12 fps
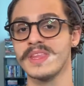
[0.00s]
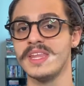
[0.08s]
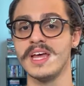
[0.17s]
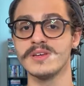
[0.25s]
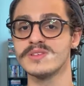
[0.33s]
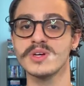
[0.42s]

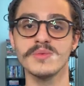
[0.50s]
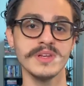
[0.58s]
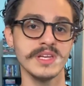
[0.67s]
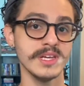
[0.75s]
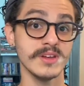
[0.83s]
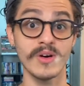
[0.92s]
Now, you don't
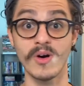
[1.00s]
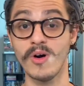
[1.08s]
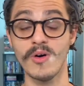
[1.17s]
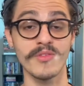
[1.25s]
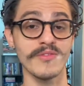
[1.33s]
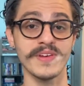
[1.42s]
need
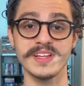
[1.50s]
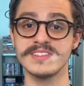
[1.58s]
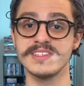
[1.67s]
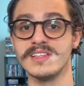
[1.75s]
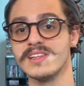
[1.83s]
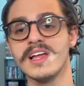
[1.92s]
all the
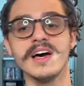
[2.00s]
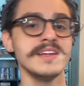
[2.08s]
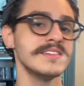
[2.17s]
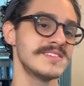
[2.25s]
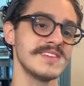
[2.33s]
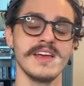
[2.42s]
fancy
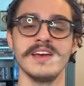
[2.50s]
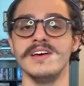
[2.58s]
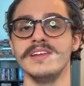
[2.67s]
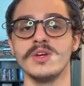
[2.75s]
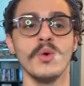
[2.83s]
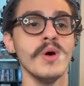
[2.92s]
lights
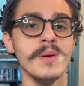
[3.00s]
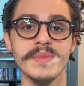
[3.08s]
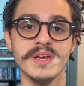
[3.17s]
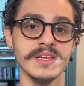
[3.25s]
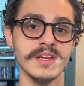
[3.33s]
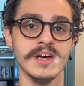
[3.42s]
and
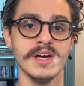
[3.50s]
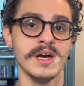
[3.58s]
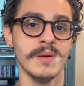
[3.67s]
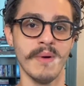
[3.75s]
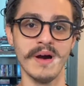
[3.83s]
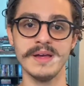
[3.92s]
equipment,
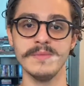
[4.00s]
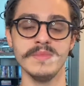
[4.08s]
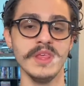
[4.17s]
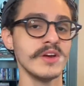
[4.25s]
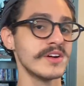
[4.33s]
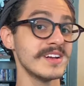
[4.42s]
but
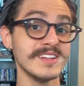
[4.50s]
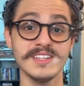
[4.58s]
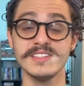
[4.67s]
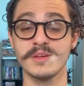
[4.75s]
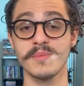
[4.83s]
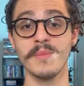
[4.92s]
you're gonna
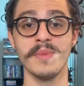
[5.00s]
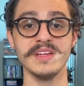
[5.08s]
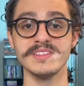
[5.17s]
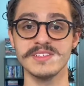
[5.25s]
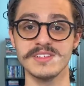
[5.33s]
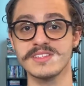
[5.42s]
need some of the
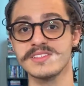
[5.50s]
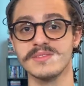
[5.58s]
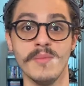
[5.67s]
basics.